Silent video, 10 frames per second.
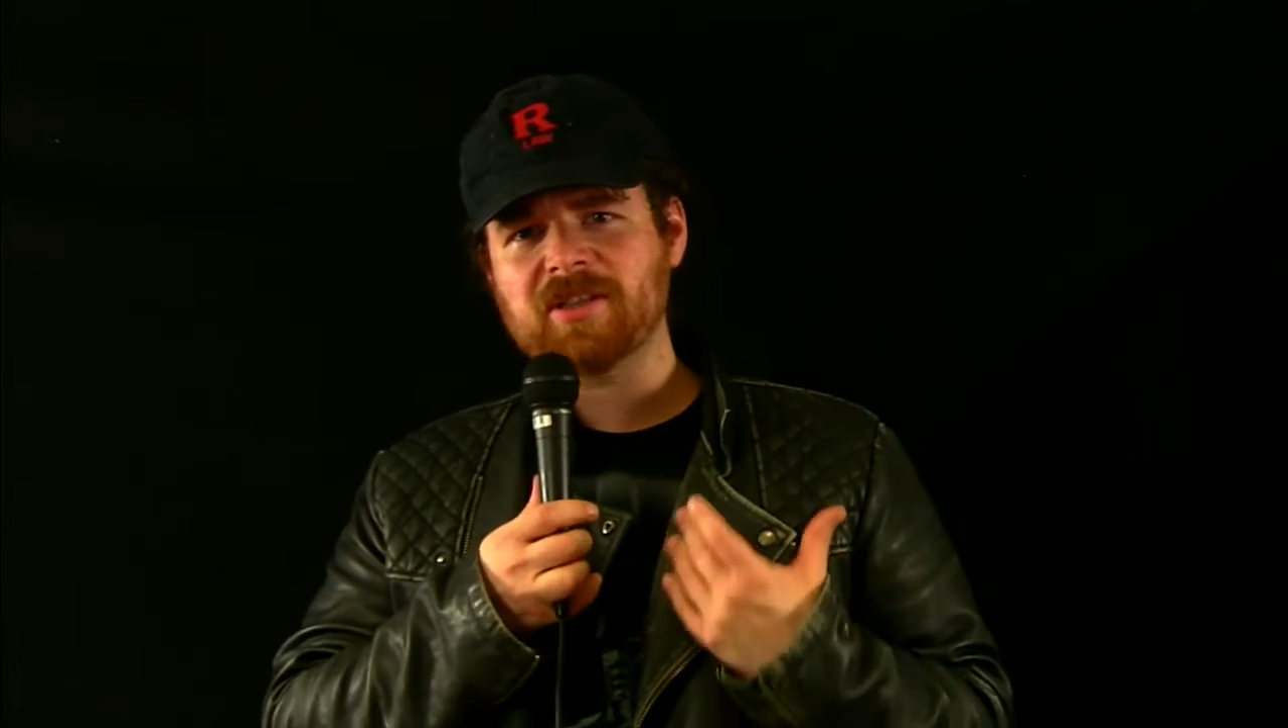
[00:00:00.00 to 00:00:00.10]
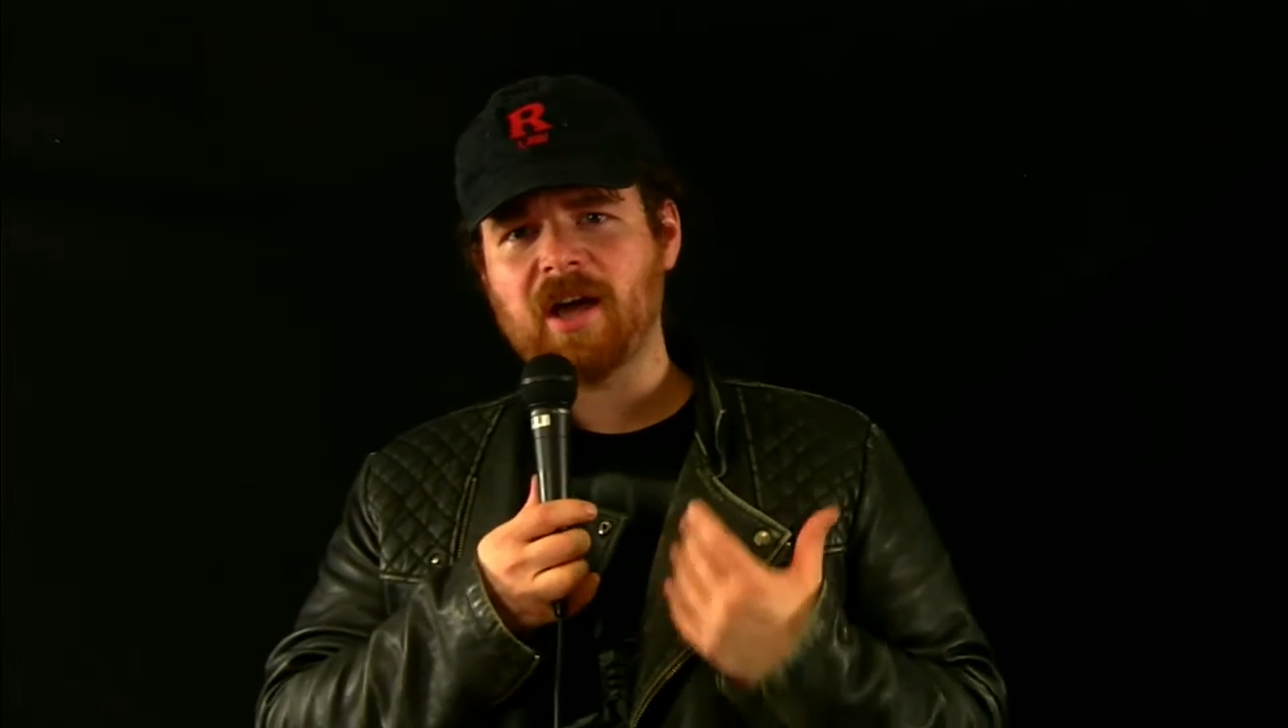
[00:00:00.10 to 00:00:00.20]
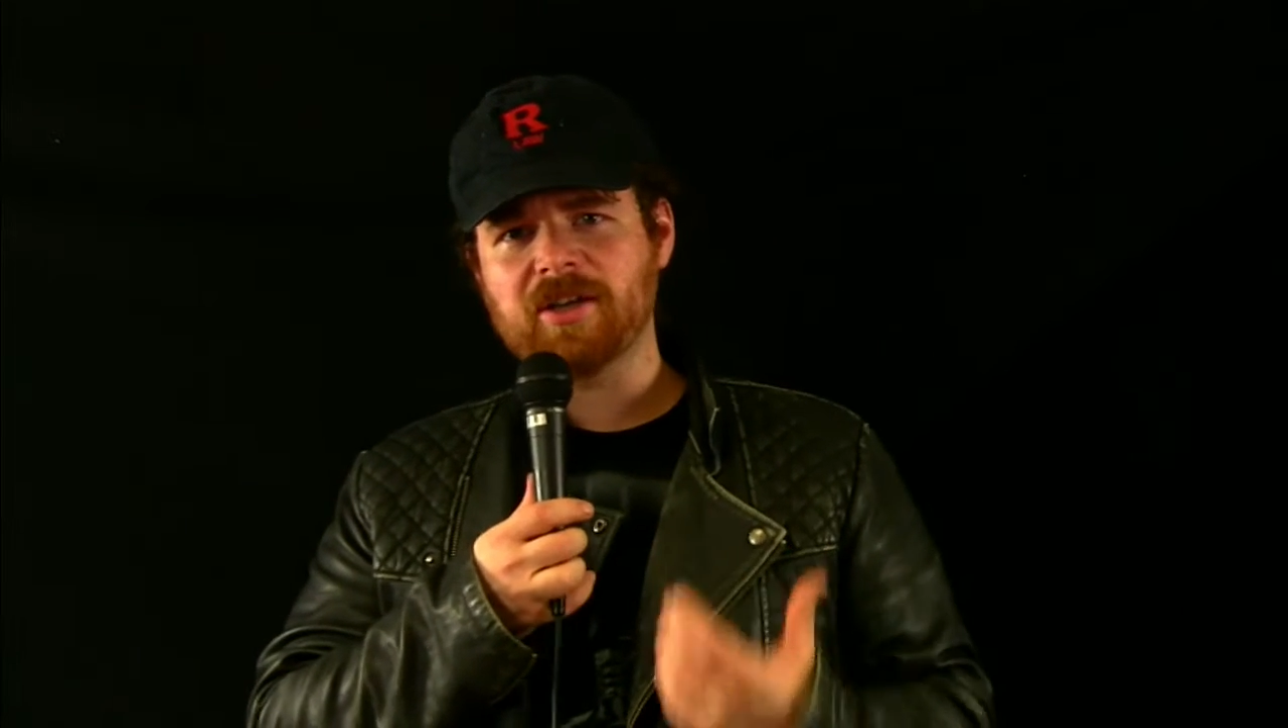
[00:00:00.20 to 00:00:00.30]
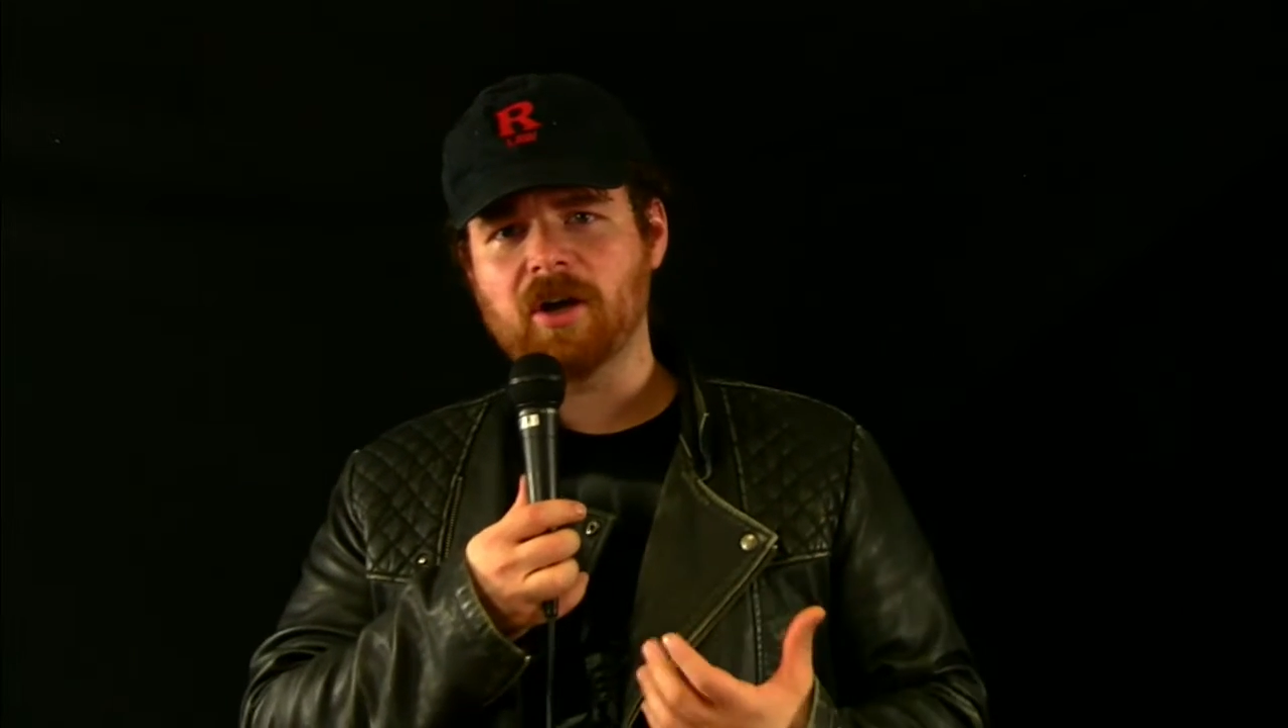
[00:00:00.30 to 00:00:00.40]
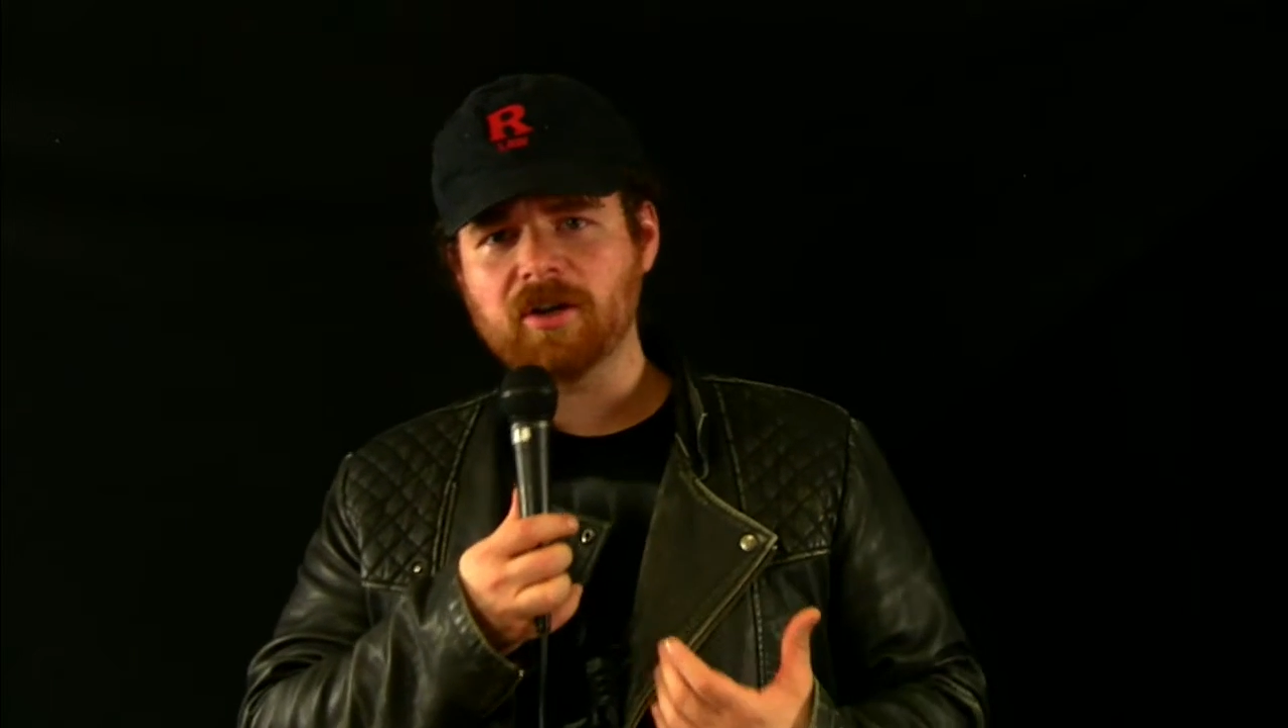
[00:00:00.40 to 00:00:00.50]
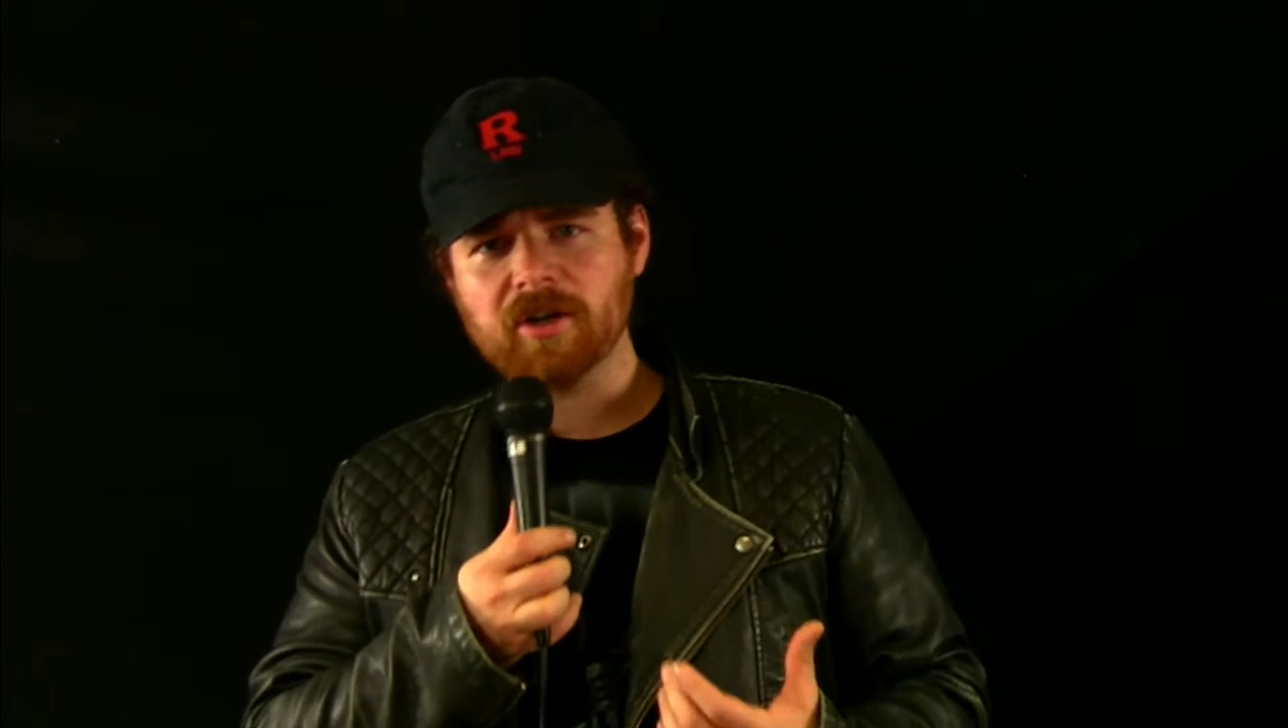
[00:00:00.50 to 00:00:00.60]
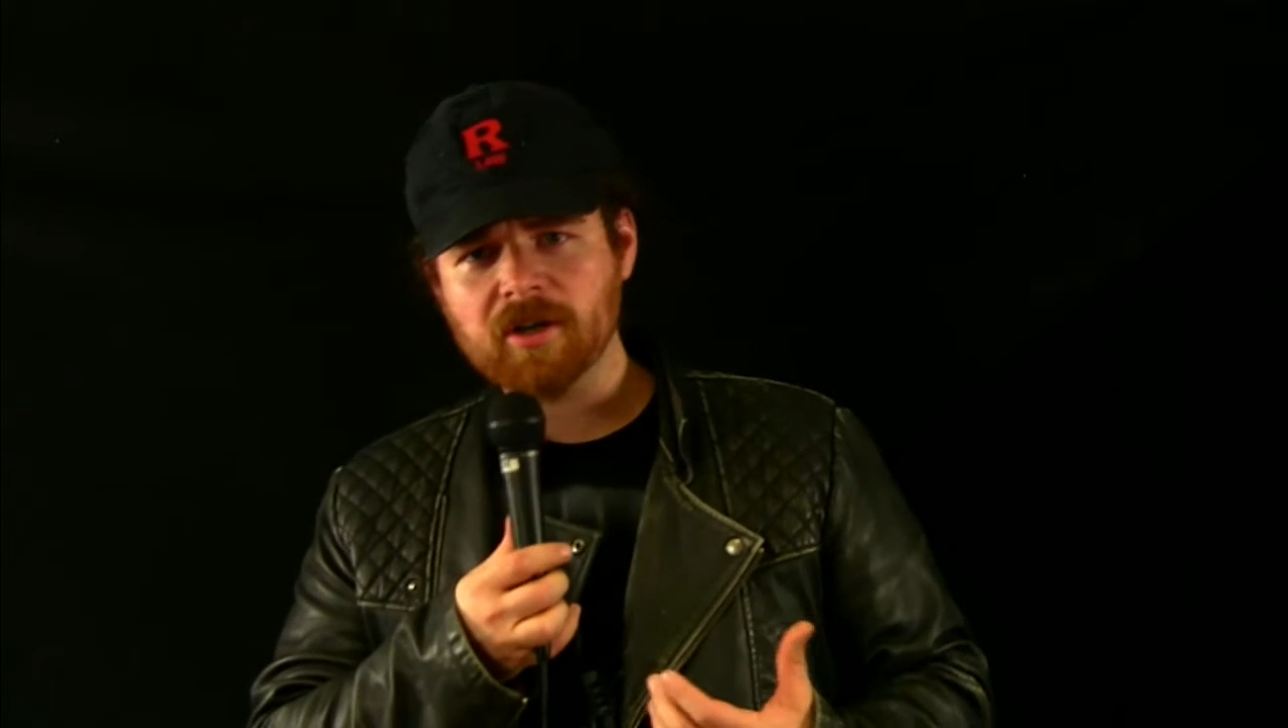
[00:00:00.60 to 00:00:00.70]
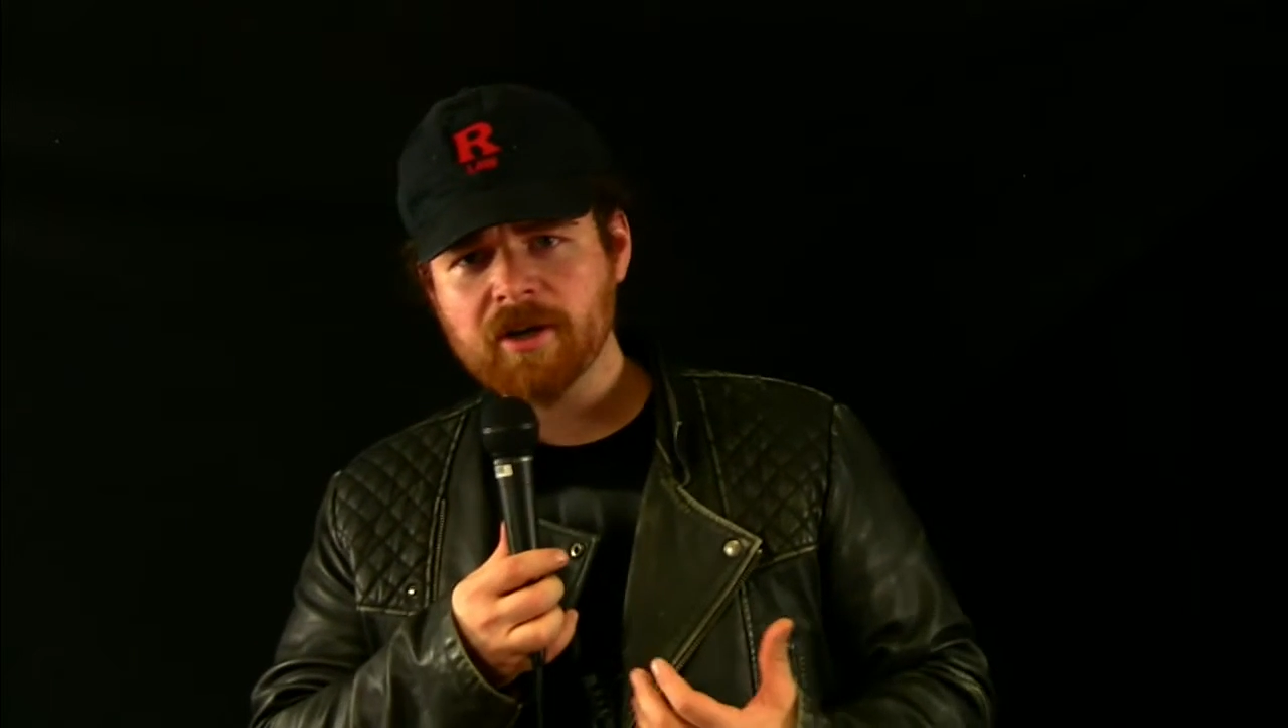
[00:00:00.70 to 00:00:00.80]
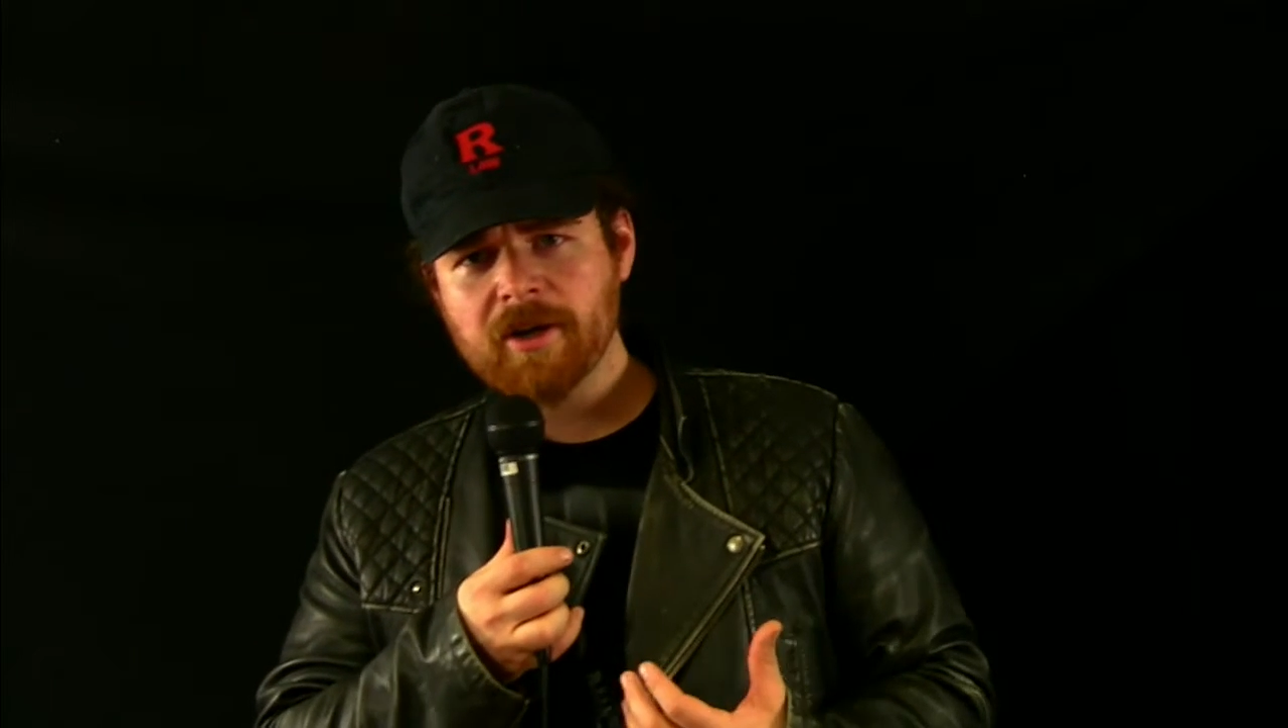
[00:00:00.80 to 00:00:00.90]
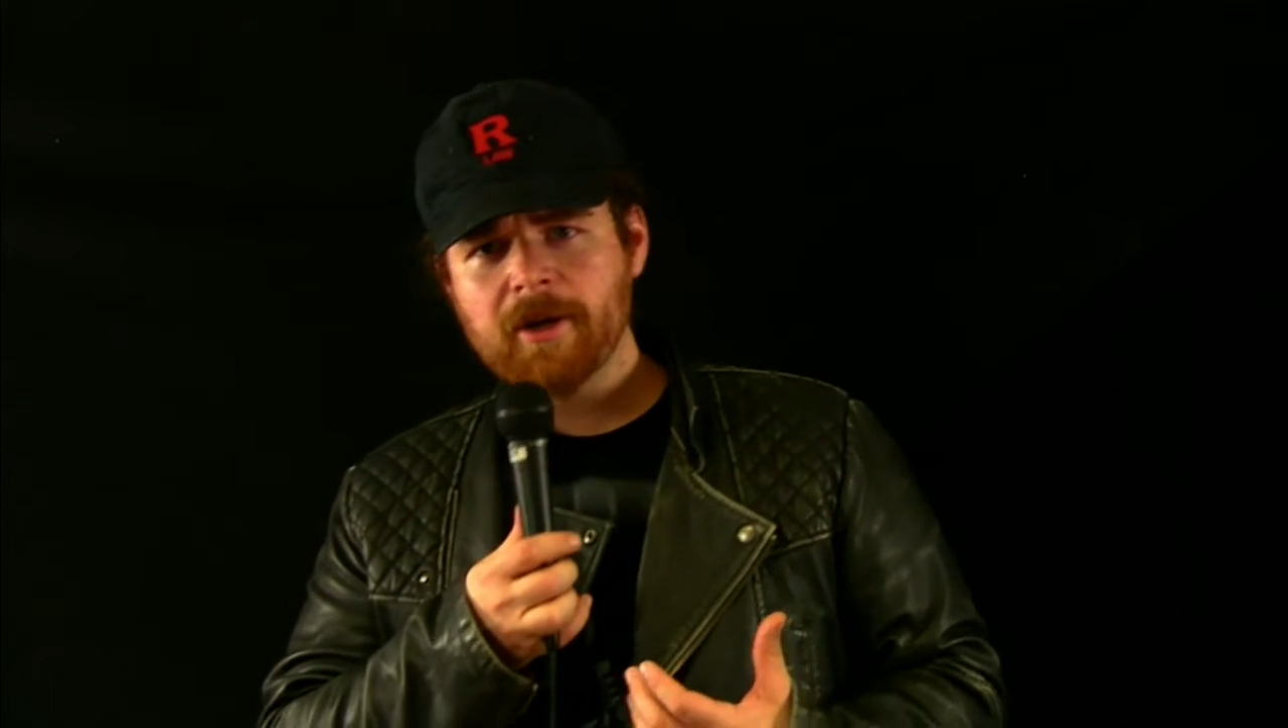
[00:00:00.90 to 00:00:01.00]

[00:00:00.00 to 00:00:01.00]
lot younger.